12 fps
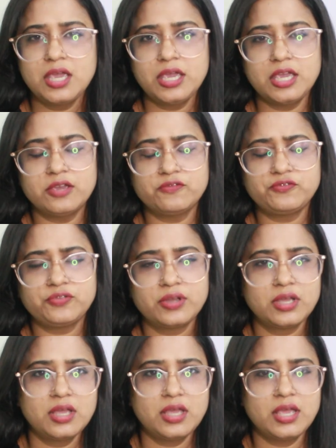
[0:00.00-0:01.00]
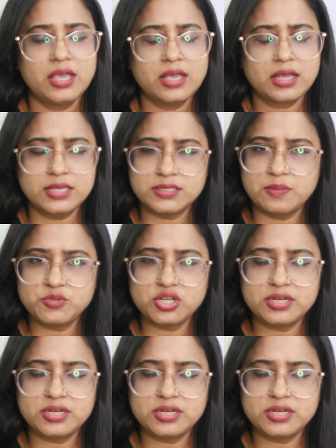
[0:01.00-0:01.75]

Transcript: if consumption